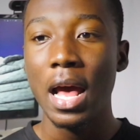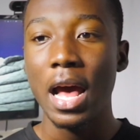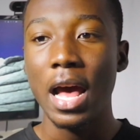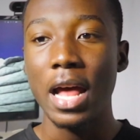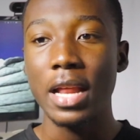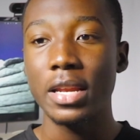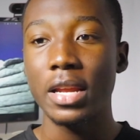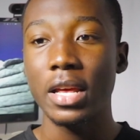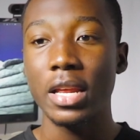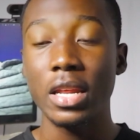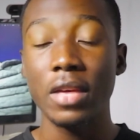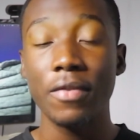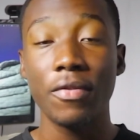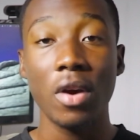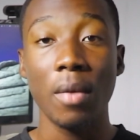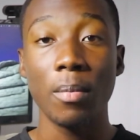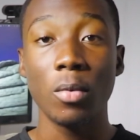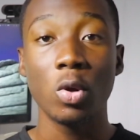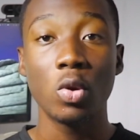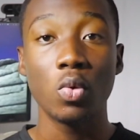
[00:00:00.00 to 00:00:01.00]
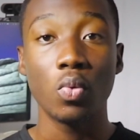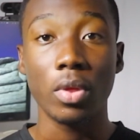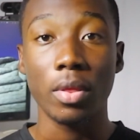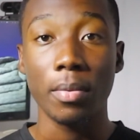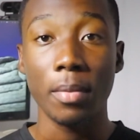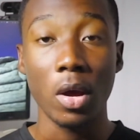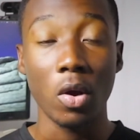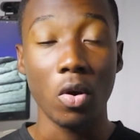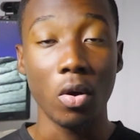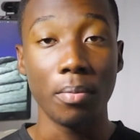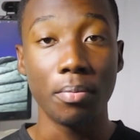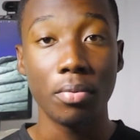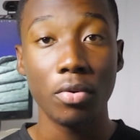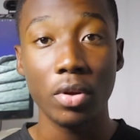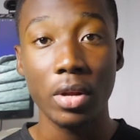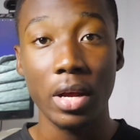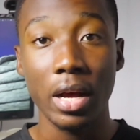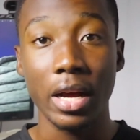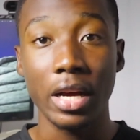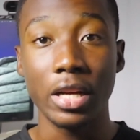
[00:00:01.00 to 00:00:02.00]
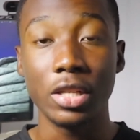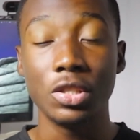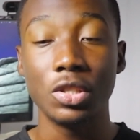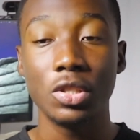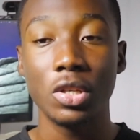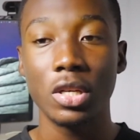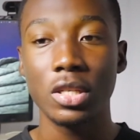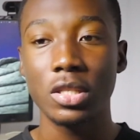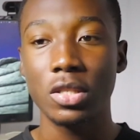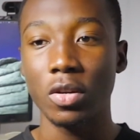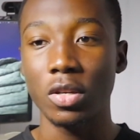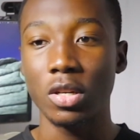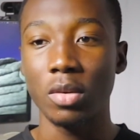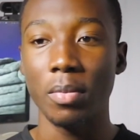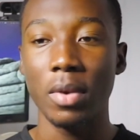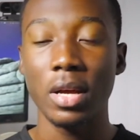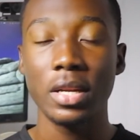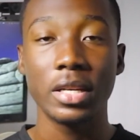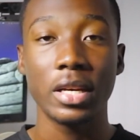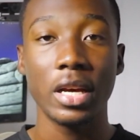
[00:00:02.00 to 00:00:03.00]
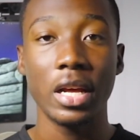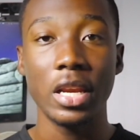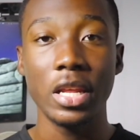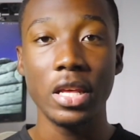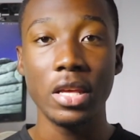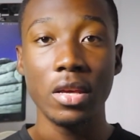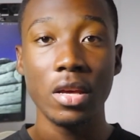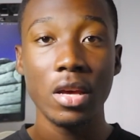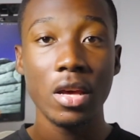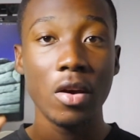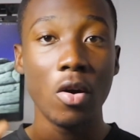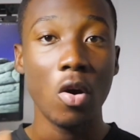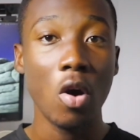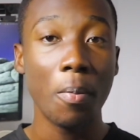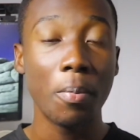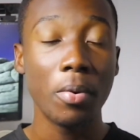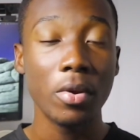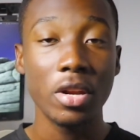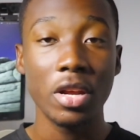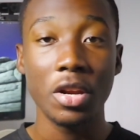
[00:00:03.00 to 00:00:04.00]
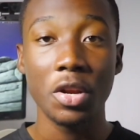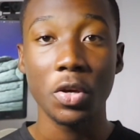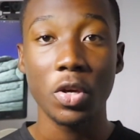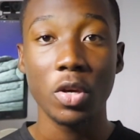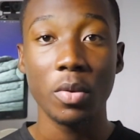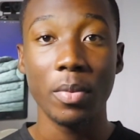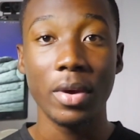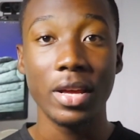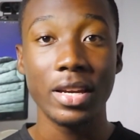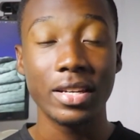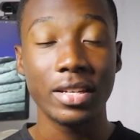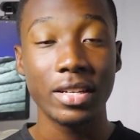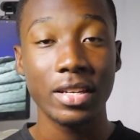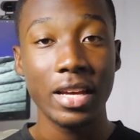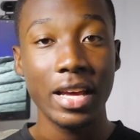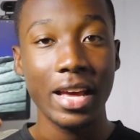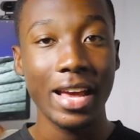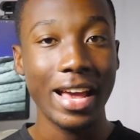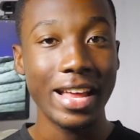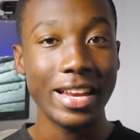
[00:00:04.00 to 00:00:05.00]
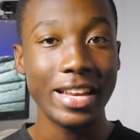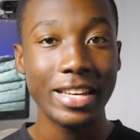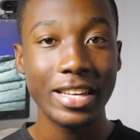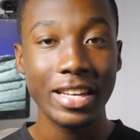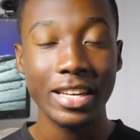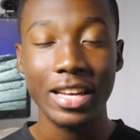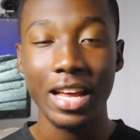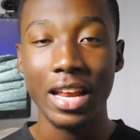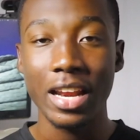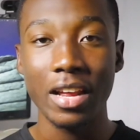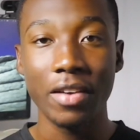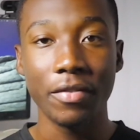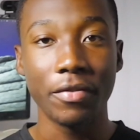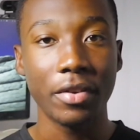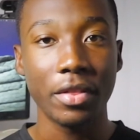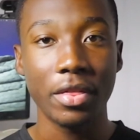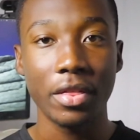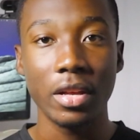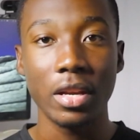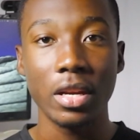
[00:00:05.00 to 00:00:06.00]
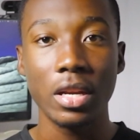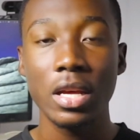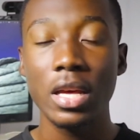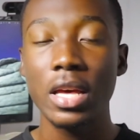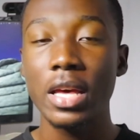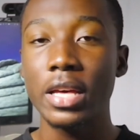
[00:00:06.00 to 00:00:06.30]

and then if I'm not with my computer, I can just automatically open the document, edit it, and everything.